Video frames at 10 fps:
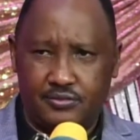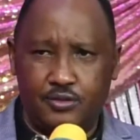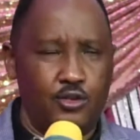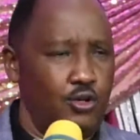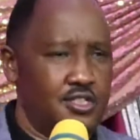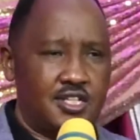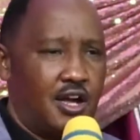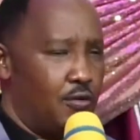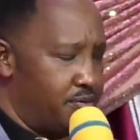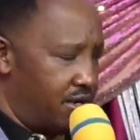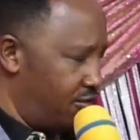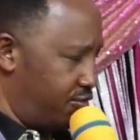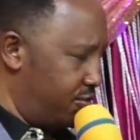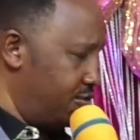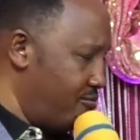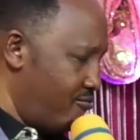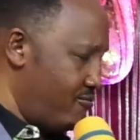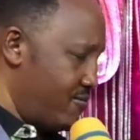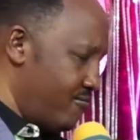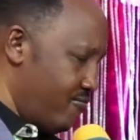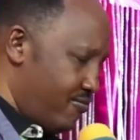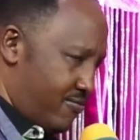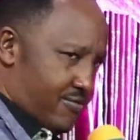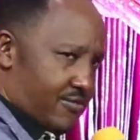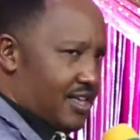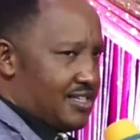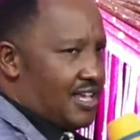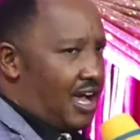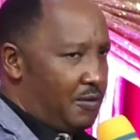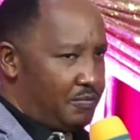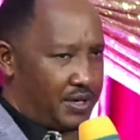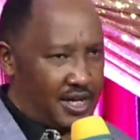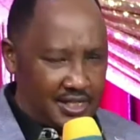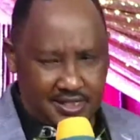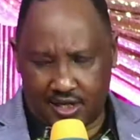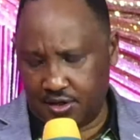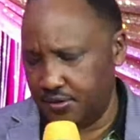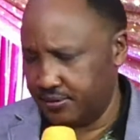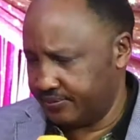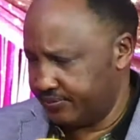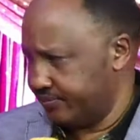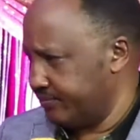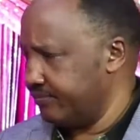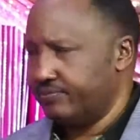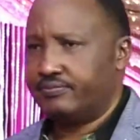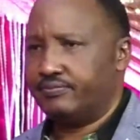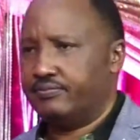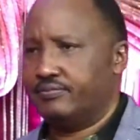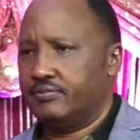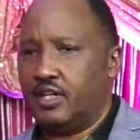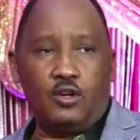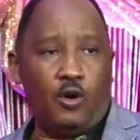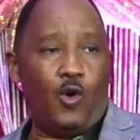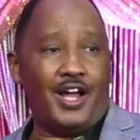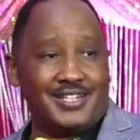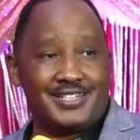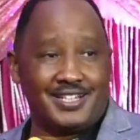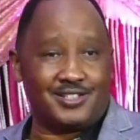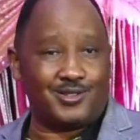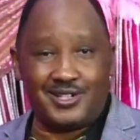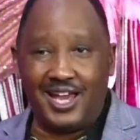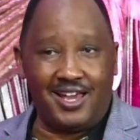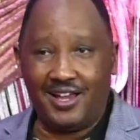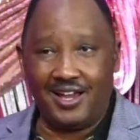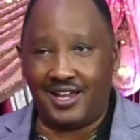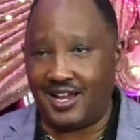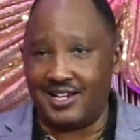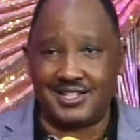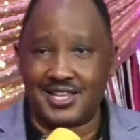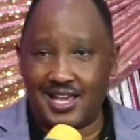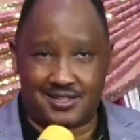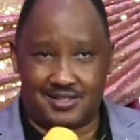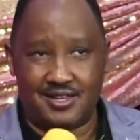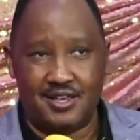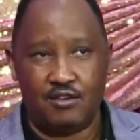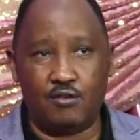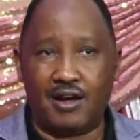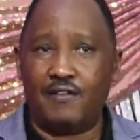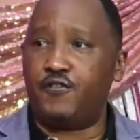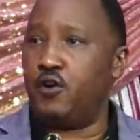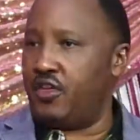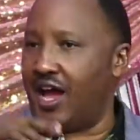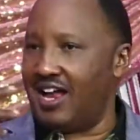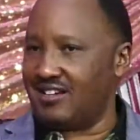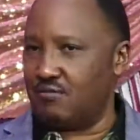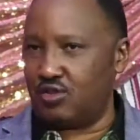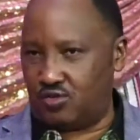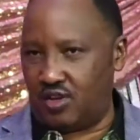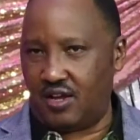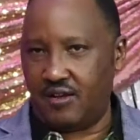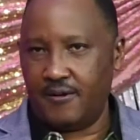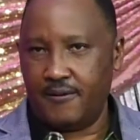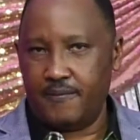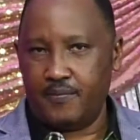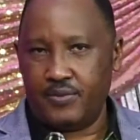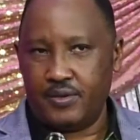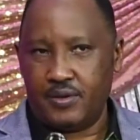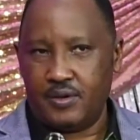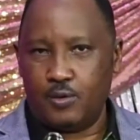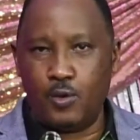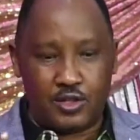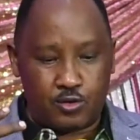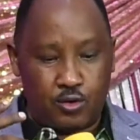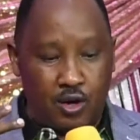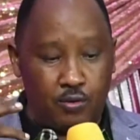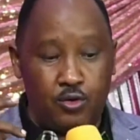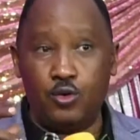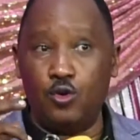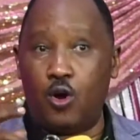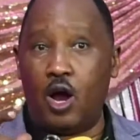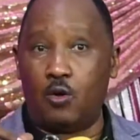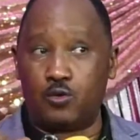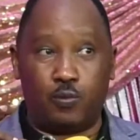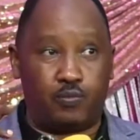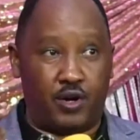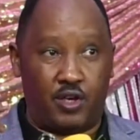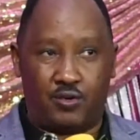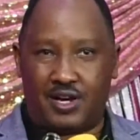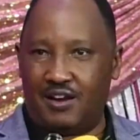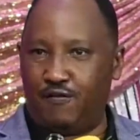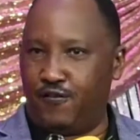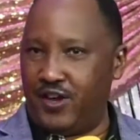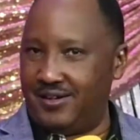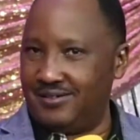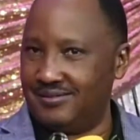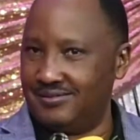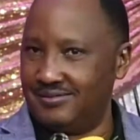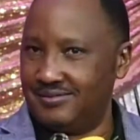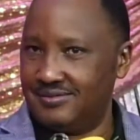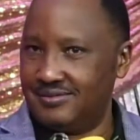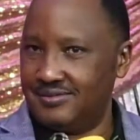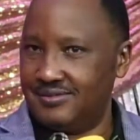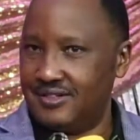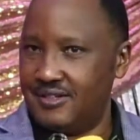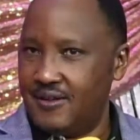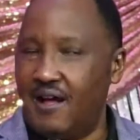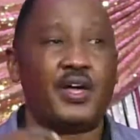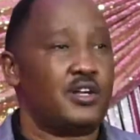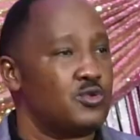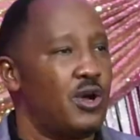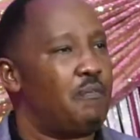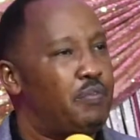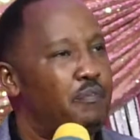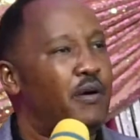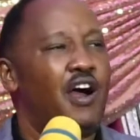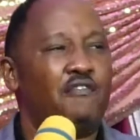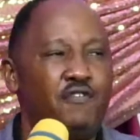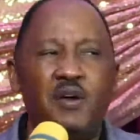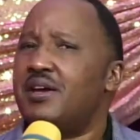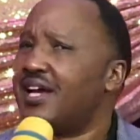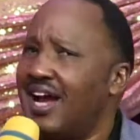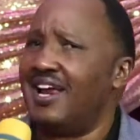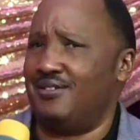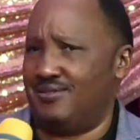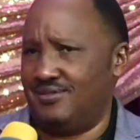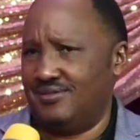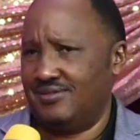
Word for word: No, don't say how prayerful. Just say, How prayerless are you? You know what it is today? I can sense. You can feel the atmosphere. Once you, are, you know how to pray, you can feel. And that is why people are very carnal.